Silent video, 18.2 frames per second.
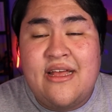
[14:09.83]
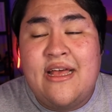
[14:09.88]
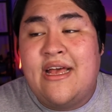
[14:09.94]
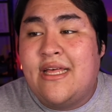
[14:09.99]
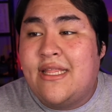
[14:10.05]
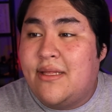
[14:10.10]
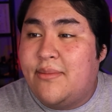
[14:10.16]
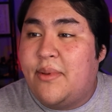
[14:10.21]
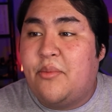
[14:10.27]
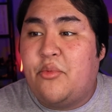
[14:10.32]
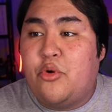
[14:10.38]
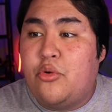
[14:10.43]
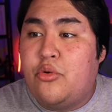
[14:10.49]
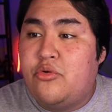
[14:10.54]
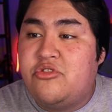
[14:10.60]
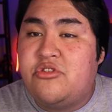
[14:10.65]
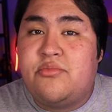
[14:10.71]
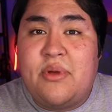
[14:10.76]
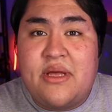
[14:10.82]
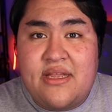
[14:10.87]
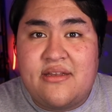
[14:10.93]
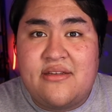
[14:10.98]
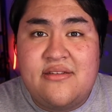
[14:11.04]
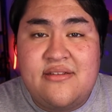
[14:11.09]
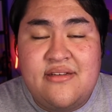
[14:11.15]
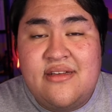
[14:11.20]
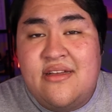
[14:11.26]
The people who spend
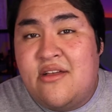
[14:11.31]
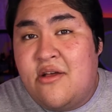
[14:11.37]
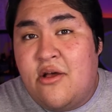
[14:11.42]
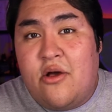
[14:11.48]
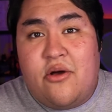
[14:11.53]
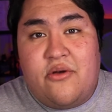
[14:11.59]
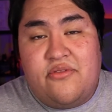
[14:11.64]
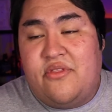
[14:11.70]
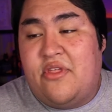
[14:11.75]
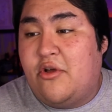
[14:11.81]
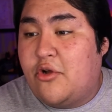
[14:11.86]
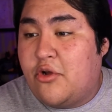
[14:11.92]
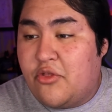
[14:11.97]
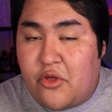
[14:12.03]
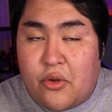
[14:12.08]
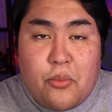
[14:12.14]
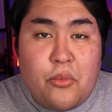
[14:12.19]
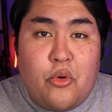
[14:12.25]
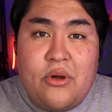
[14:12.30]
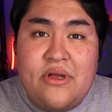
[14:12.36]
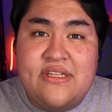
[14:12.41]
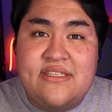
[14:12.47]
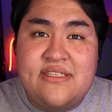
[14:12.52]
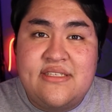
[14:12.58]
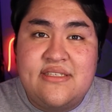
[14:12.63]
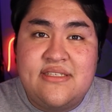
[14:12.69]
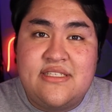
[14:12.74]
their
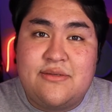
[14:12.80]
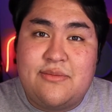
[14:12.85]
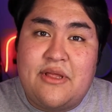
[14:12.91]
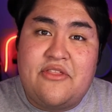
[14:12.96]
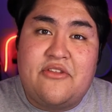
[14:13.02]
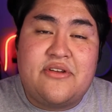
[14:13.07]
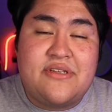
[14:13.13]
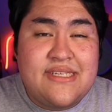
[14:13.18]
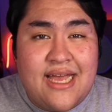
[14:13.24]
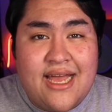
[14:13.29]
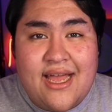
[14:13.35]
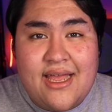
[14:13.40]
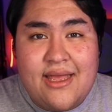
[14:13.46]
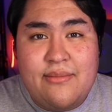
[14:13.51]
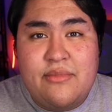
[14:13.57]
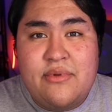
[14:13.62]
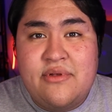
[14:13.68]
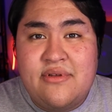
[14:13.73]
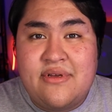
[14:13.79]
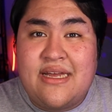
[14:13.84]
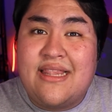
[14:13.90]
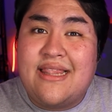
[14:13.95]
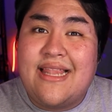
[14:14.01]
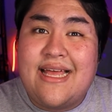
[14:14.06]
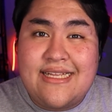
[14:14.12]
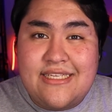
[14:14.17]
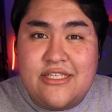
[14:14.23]
points, spend their time
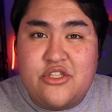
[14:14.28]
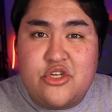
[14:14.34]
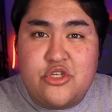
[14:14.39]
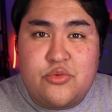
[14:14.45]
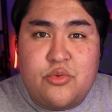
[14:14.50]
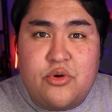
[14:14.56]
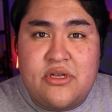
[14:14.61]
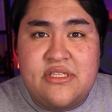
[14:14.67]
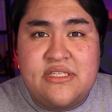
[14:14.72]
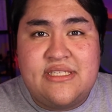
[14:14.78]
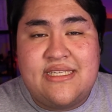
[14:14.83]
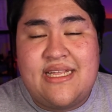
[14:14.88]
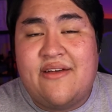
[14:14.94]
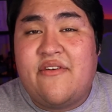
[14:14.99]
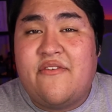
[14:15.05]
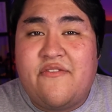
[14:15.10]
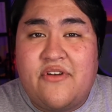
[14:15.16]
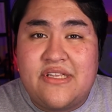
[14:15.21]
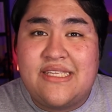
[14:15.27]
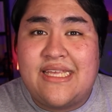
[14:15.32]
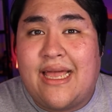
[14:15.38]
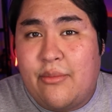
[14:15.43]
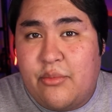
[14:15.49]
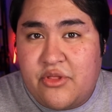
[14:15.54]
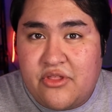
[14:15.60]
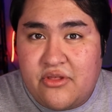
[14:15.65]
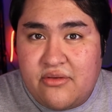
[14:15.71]
collecting those points to have a fun time
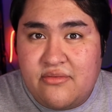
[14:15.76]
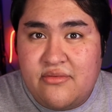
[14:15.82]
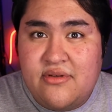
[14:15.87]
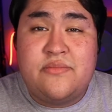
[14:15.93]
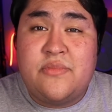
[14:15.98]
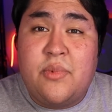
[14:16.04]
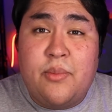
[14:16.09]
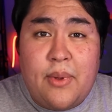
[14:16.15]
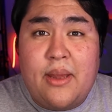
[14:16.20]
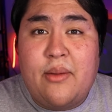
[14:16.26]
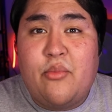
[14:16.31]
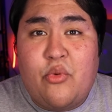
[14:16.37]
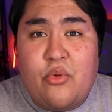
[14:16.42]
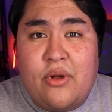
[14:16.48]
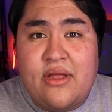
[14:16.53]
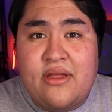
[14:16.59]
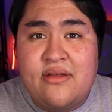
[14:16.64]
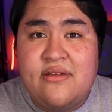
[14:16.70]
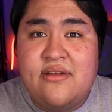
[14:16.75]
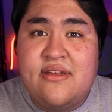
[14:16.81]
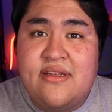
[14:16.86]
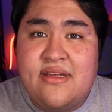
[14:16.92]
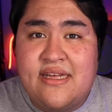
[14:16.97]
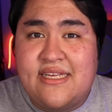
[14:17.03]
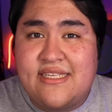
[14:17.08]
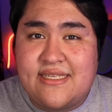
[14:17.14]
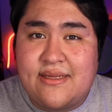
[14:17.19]
with you. The main point
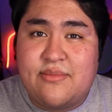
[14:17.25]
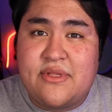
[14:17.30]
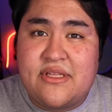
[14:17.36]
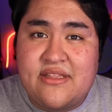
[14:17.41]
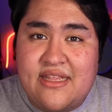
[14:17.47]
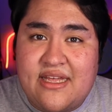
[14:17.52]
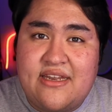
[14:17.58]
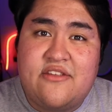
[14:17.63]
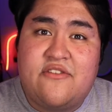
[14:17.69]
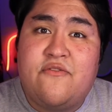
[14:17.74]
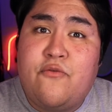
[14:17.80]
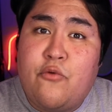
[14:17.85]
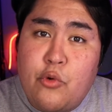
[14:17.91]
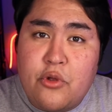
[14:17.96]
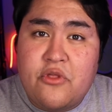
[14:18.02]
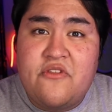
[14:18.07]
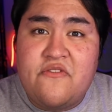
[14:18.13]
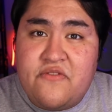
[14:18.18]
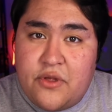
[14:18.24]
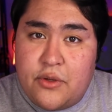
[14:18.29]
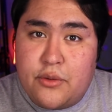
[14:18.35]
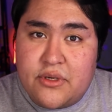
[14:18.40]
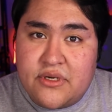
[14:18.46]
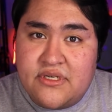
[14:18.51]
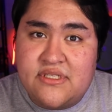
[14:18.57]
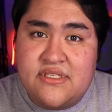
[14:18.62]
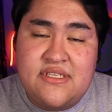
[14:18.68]
is something that is for the
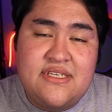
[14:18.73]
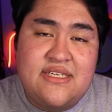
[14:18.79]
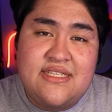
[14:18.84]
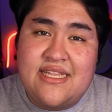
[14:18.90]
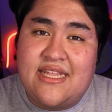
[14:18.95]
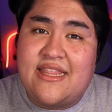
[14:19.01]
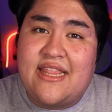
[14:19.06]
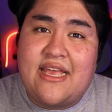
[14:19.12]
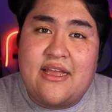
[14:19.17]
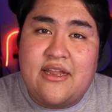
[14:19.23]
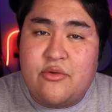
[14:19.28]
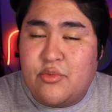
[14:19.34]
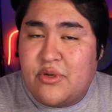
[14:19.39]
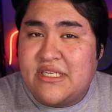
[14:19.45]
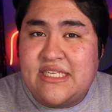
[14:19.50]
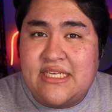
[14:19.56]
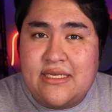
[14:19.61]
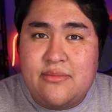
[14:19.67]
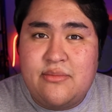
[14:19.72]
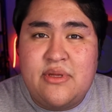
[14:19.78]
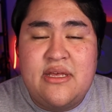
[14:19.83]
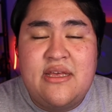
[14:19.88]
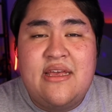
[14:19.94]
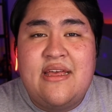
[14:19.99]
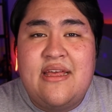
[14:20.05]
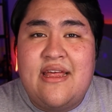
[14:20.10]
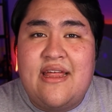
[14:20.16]
viewers, that they can redeem
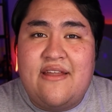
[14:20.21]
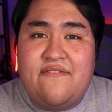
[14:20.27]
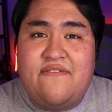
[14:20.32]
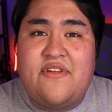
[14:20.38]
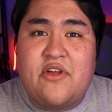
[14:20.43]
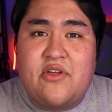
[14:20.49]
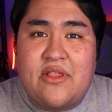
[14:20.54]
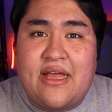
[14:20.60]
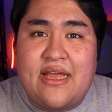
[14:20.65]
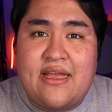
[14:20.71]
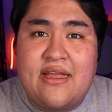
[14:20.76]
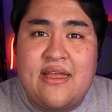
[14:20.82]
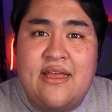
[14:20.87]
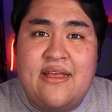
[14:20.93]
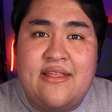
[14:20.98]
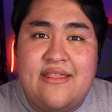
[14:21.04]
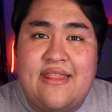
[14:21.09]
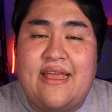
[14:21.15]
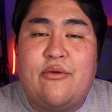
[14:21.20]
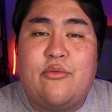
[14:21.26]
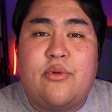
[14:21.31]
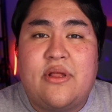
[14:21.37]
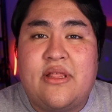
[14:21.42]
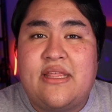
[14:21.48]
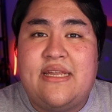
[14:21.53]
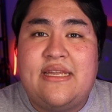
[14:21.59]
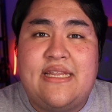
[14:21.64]
and feel like they
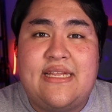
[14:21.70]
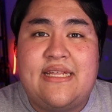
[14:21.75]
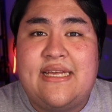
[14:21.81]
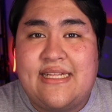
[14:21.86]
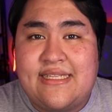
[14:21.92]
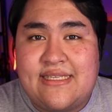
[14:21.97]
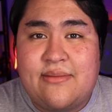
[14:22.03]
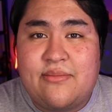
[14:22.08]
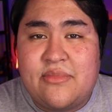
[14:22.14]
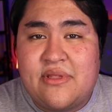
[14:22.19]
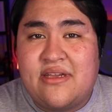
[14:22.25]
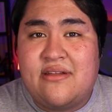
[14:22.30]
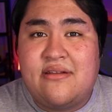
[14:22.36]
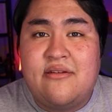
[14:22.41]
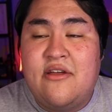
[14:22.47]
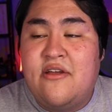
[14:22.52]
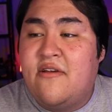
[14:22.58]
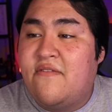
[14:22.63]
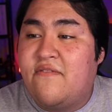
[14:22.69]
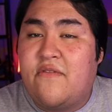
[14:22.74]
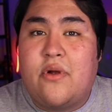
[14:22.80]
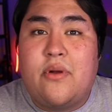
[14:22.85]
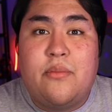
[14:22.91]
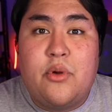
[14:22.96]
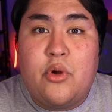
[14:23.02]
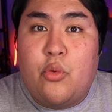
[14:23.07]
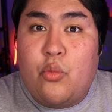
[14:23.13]
really did get something
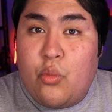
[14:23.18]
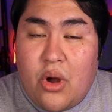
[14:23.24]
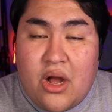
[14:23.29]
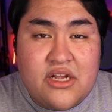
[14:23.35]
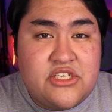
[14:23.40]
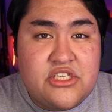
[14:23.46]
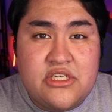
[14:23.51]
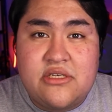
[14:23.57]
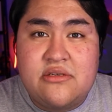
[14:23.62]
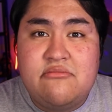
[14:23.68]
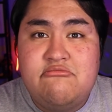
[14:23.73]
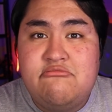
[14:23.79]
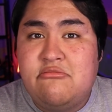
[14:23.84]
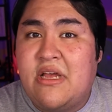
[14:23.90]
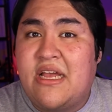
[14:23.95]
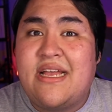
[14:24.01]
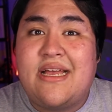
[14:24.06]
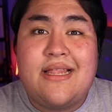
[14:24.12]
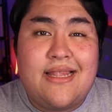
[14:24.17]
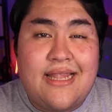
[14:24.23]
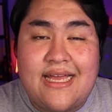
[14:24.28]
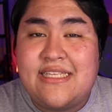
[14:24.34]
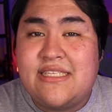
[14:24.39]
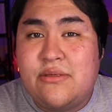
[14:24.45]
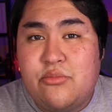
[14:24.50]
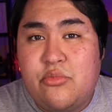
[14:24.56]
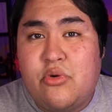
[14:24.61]
from watching and
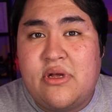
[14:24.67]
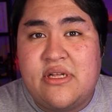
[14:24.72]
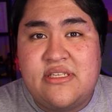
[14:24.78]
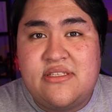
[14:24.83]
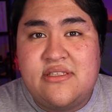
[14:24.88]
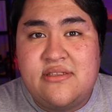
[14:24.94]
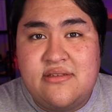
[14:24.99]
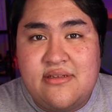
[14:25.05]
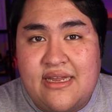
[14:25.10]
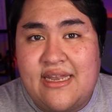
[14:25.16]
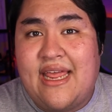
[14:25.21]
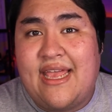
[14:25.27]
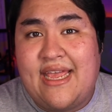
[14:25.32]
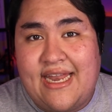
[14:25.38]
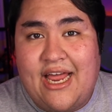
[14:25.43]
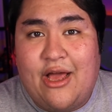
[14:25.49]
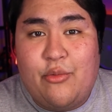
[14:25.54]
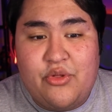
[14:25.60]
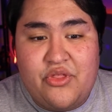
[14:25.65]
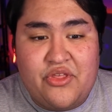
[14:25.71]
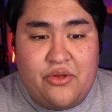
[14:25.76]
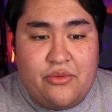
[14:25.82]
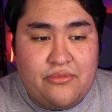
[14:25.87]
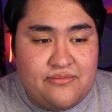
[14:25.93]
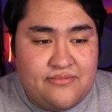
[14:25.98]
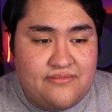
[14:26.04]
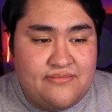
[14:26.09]
collecting points and hanging out with you.
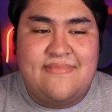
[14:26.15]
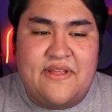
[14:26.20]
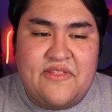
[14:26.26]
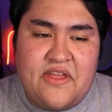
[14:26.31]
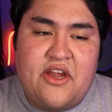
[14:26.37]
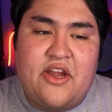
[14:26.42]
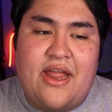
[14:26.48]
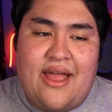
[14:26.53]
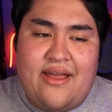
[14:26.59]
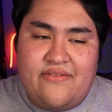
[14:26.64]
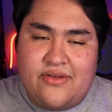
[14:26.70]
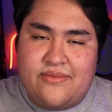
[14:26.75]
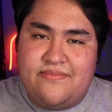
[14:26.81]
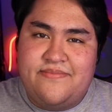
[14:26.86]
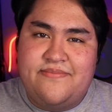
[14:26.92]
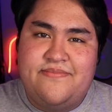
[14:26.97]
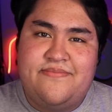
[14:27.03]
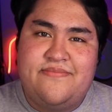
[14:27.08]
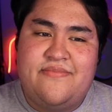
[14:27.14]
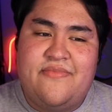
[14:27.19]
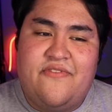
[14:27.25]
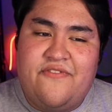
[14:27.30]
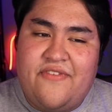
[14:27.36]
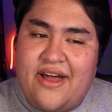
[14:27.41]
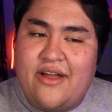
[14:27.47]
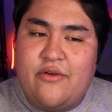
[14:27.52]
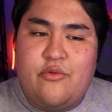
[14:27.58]
And there you have it.
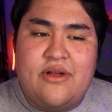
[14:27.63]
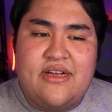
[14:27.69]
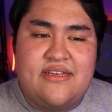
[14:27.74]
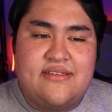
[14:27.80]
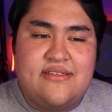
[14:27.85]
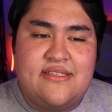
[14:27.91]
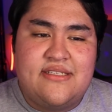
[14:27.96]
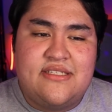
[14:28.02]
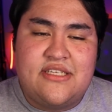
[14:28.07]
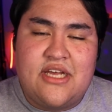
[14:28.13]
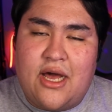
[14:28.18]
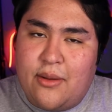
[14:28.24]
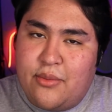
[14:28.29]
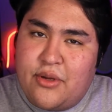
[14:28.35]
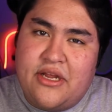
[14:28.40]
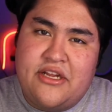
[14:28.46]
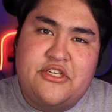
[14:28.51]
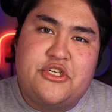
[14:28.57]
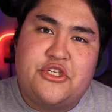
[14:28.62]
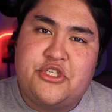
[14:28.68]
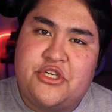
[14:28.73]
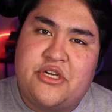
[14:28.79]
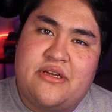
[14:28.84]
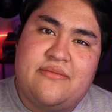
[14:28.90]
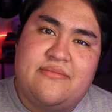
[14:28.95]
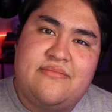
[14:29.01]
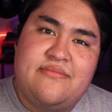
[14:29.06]
5 ways to upgrade your stream.